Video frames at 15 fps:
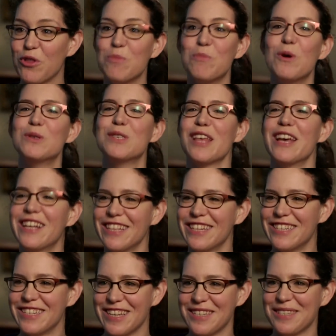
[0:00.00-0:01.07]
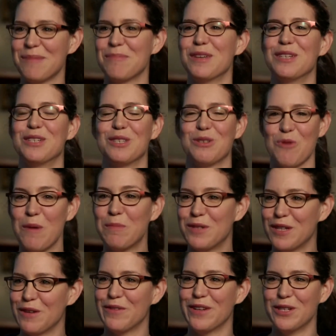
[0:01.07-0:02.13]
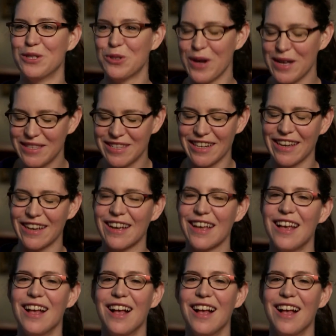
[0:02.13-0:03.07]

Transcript: the most likely to say something disruptive and interesting.